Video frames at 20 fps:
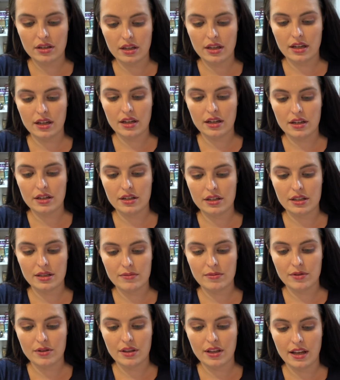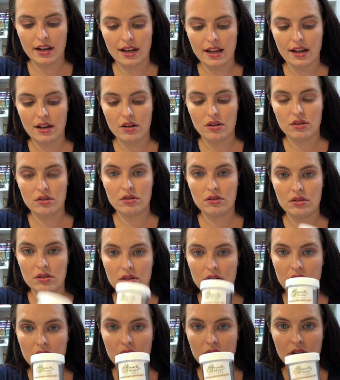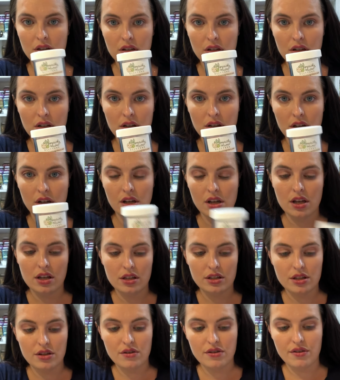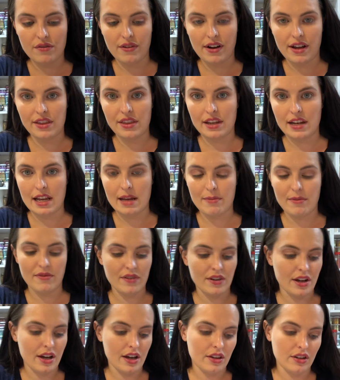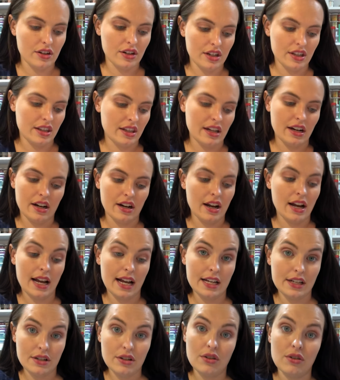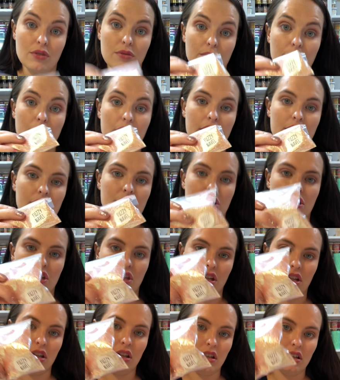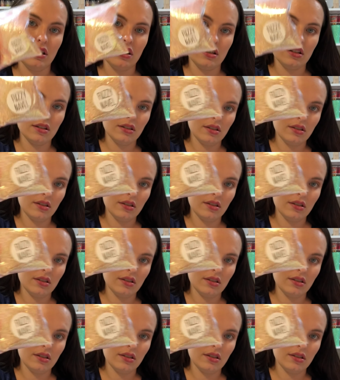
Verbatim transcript: Okay, and just smooth that out you could write the name of the color in there. I don't because she